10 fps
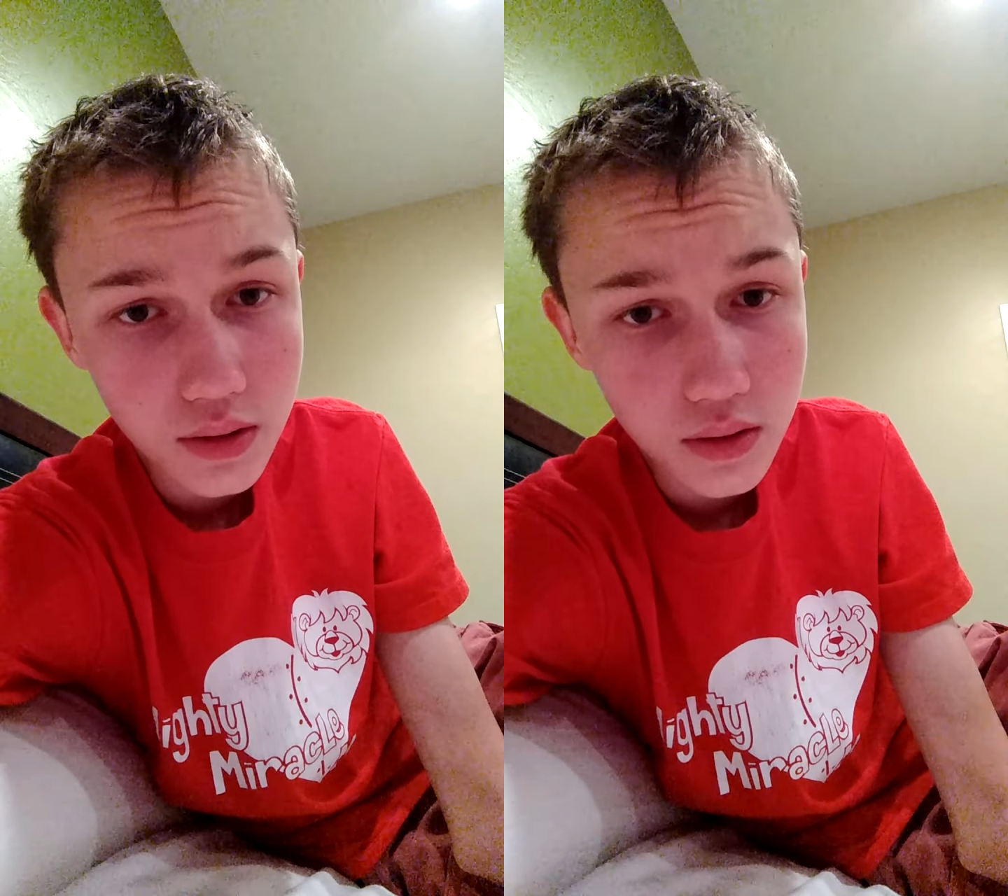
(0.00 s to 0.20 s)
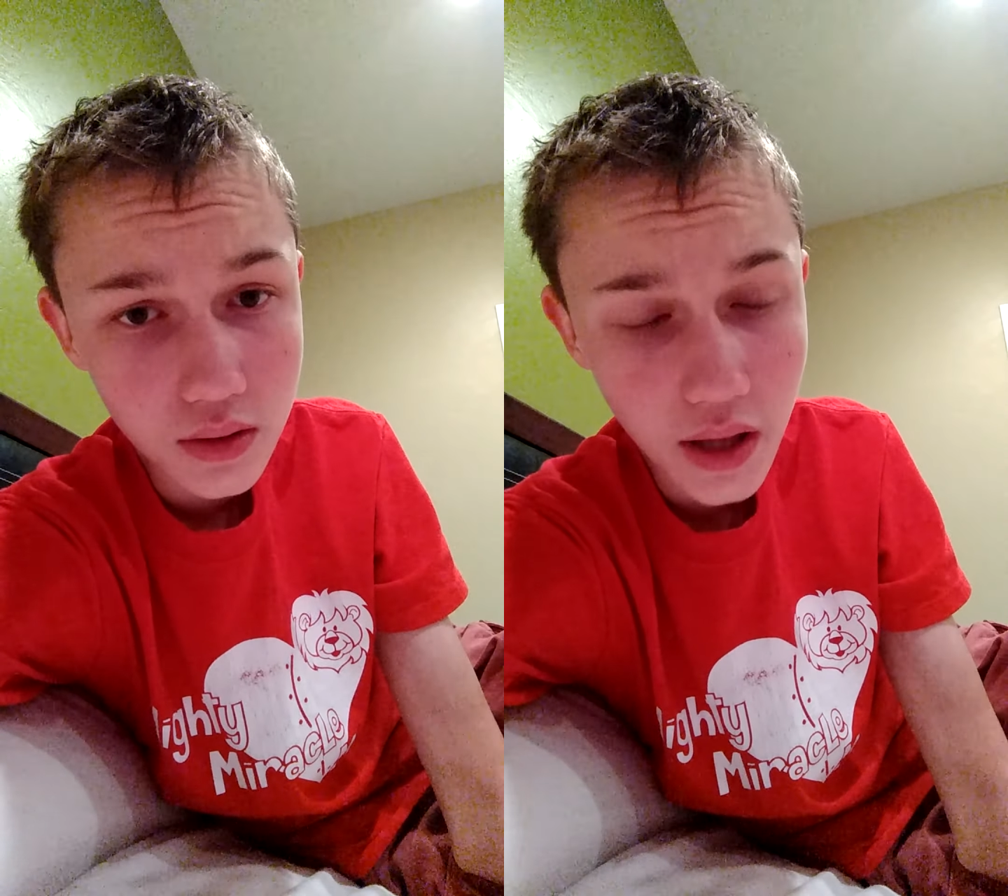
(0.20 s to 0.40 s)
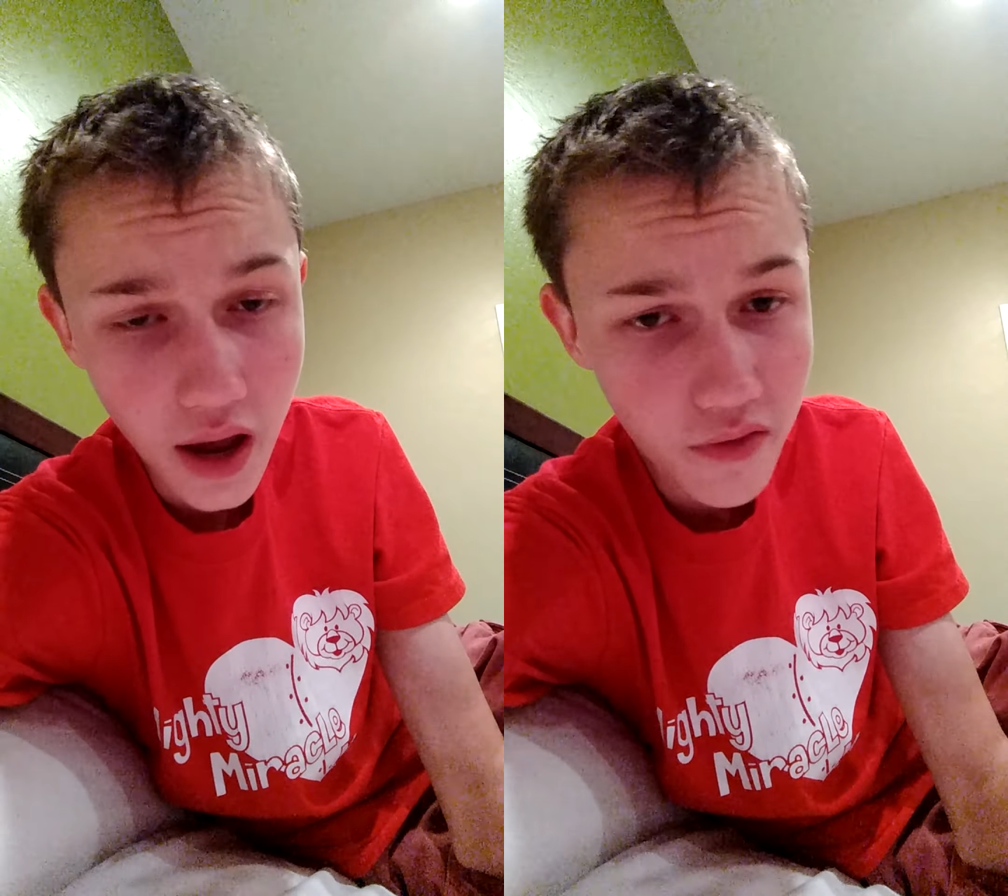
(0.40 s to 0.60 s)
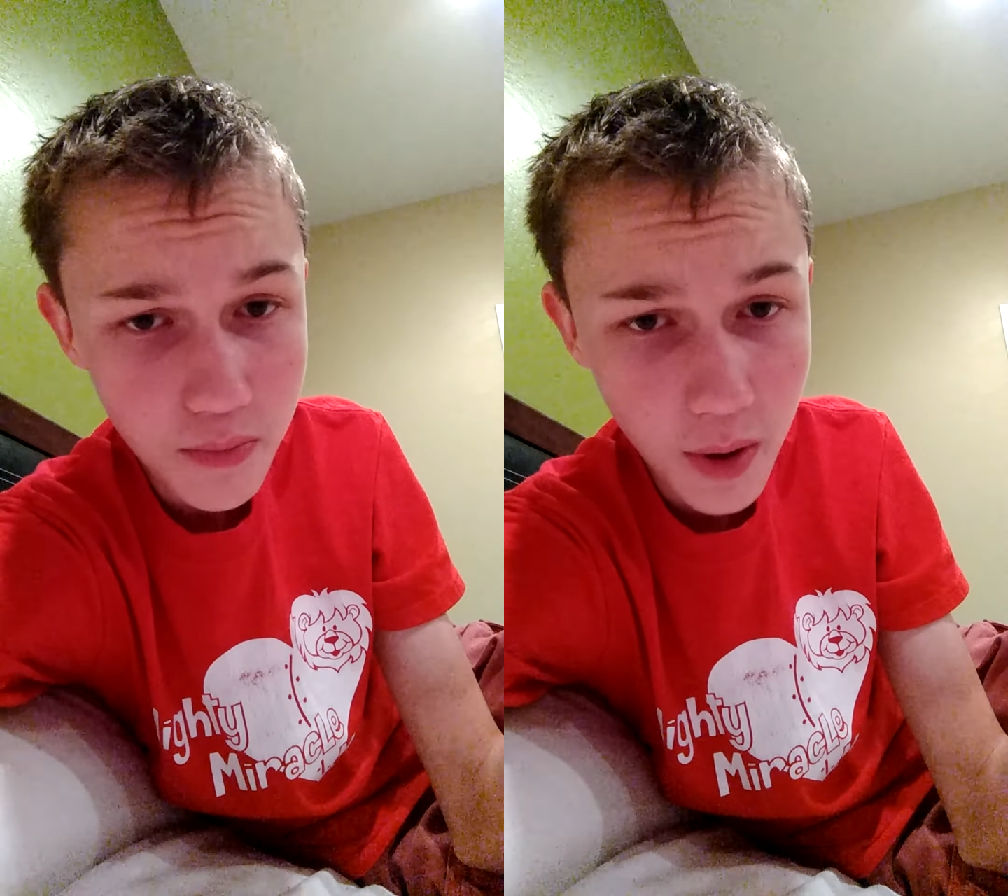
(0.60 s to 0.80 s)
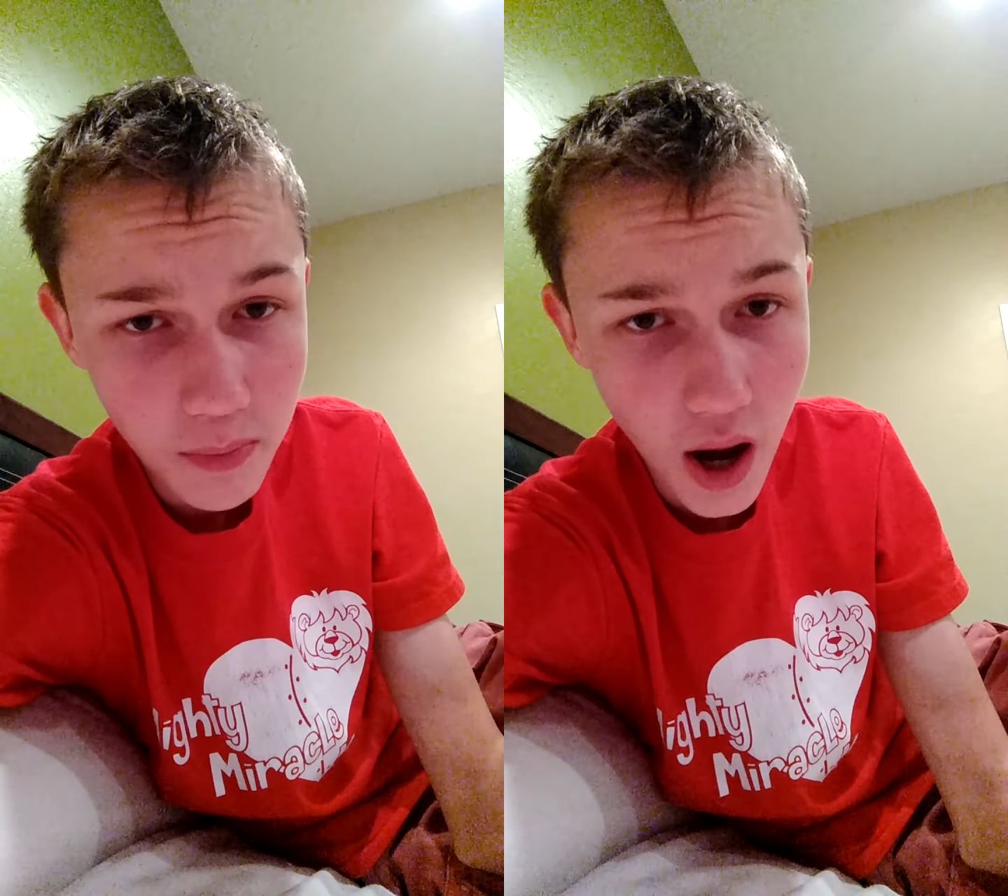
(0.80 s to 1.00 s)
They haven't
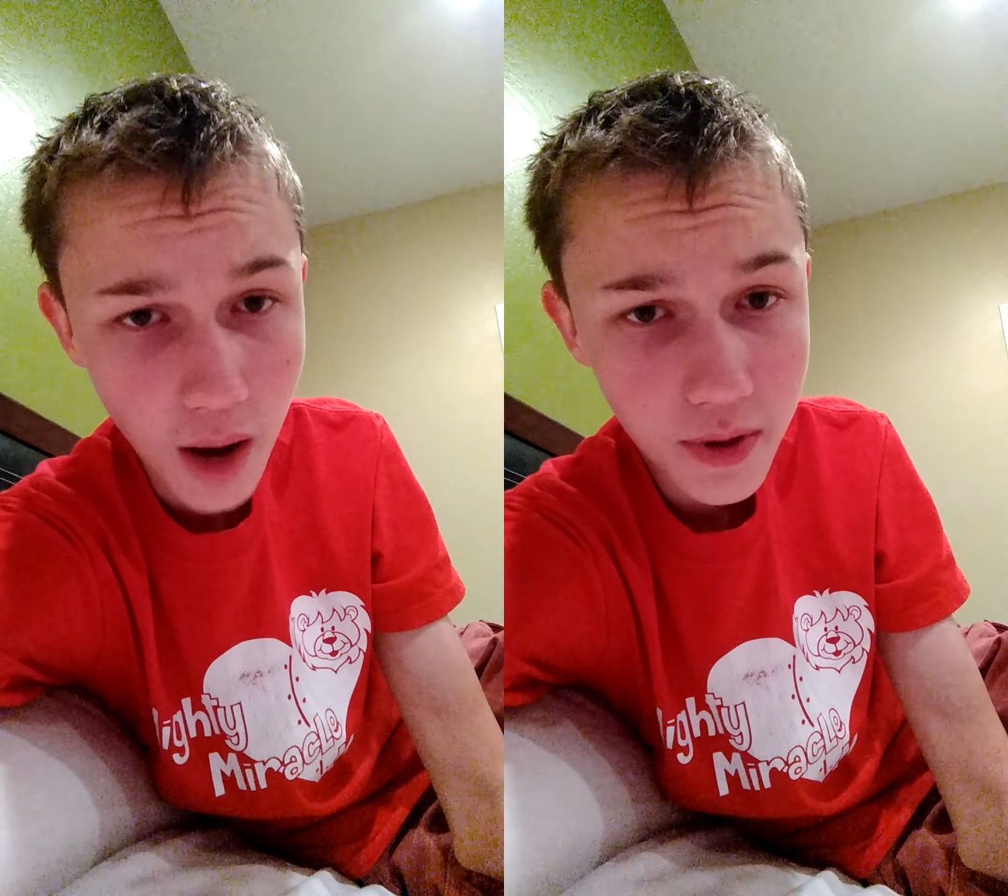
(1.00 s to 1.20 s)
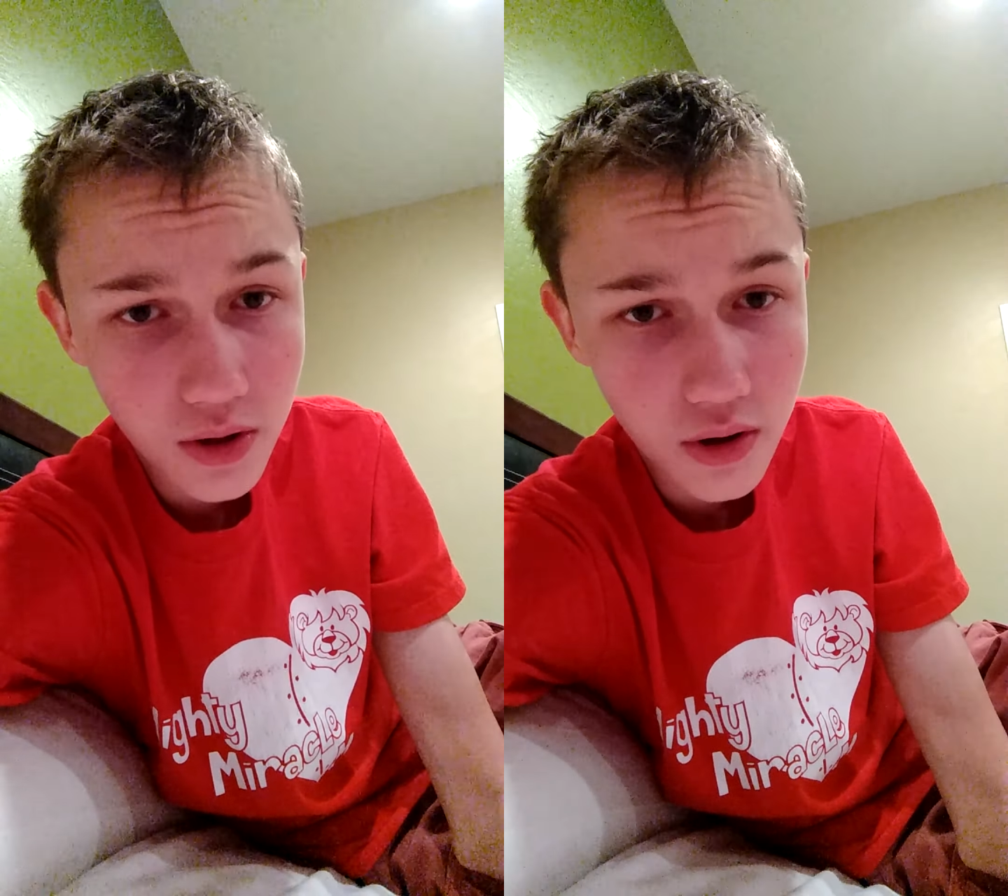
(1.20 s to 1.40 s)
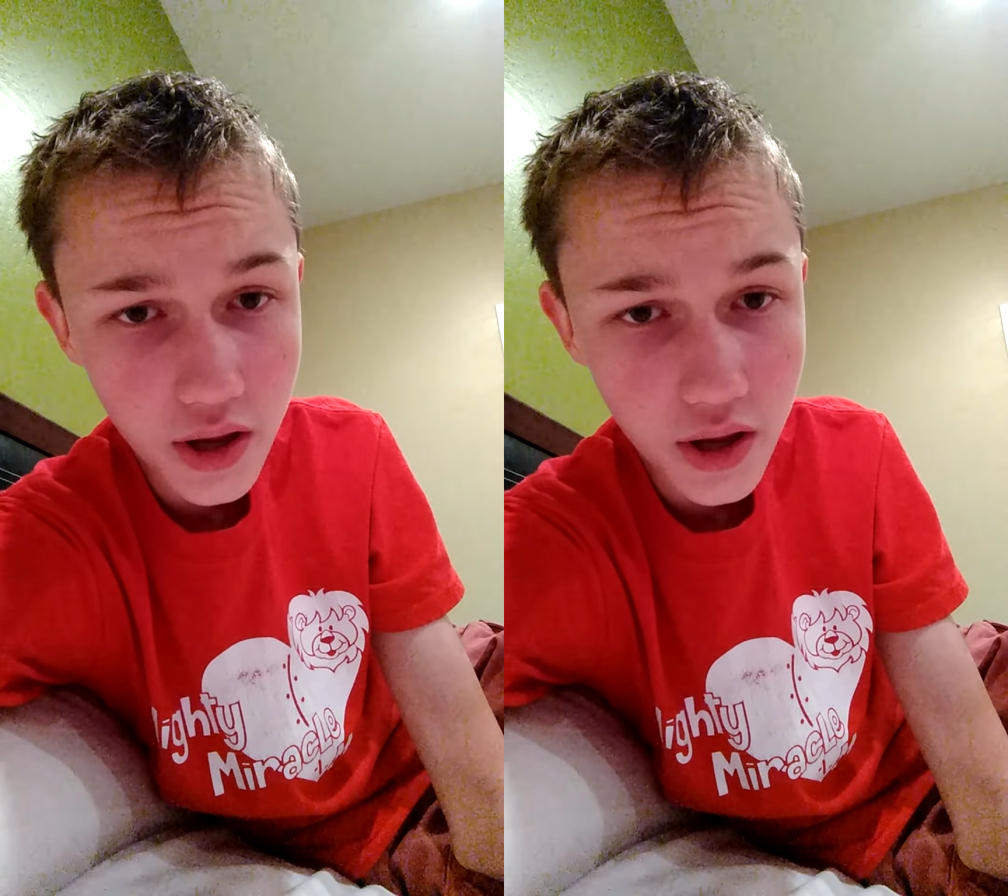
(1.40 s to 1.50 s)
been popular,